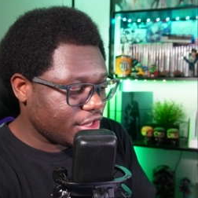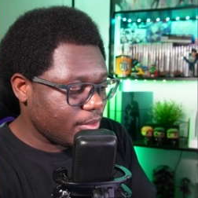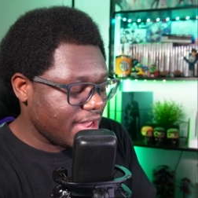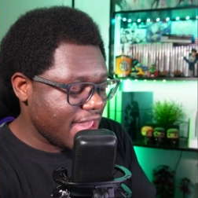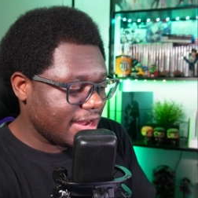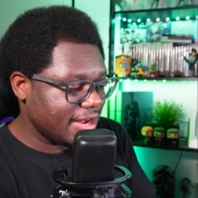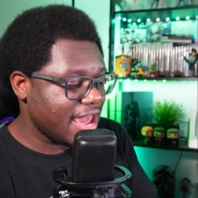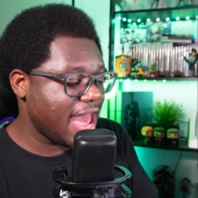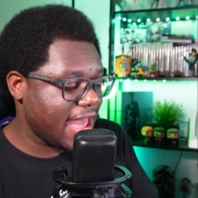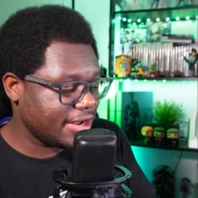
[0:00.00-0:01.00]
go ahead and
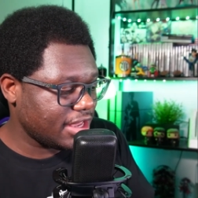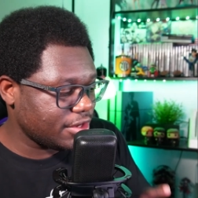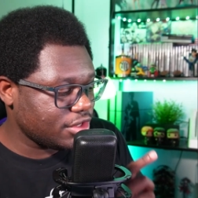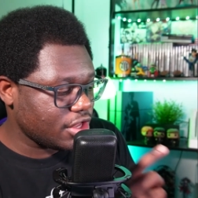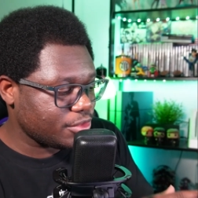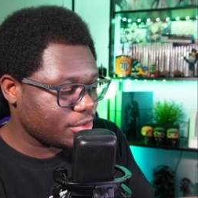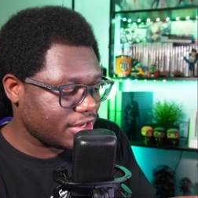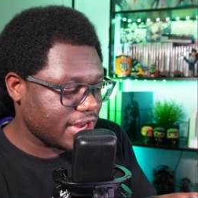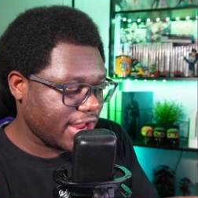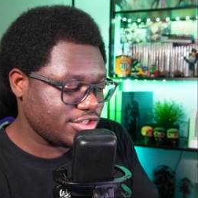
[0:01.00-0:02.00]
add another
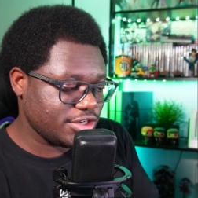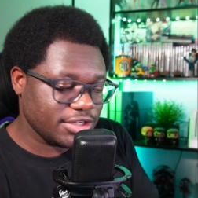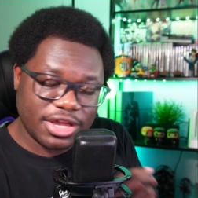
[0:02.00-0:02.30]
connection,